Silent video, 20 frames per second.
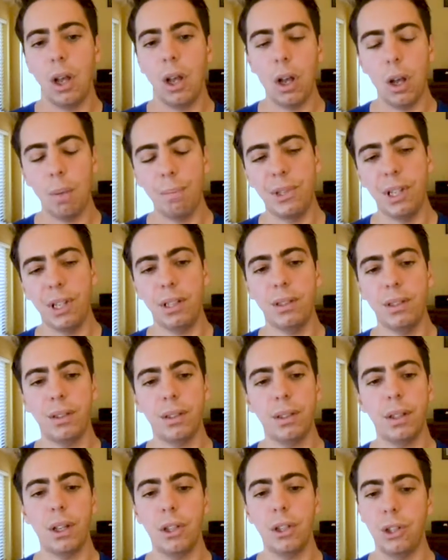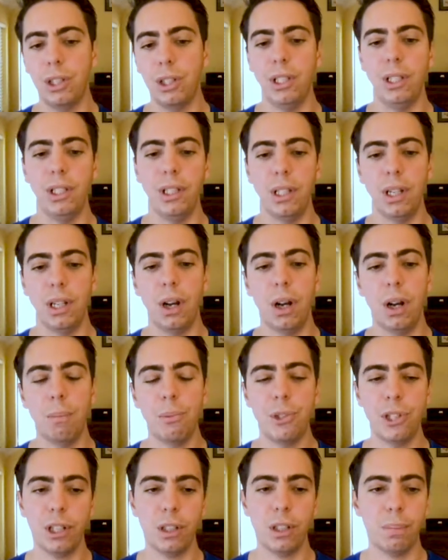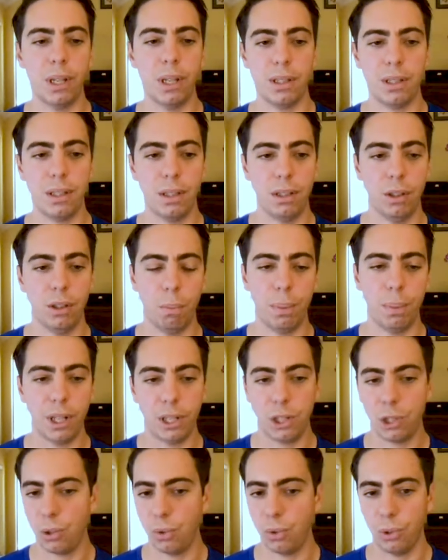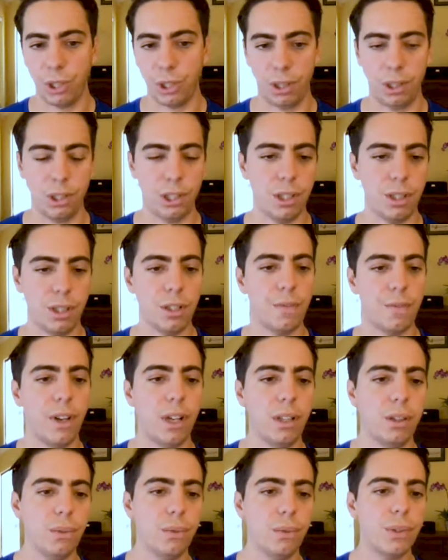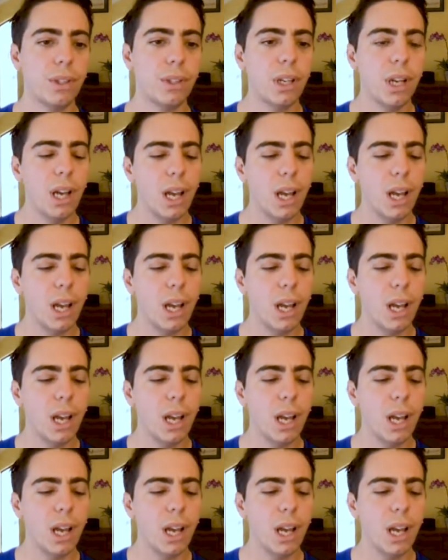update the object by sending a patch to change these values.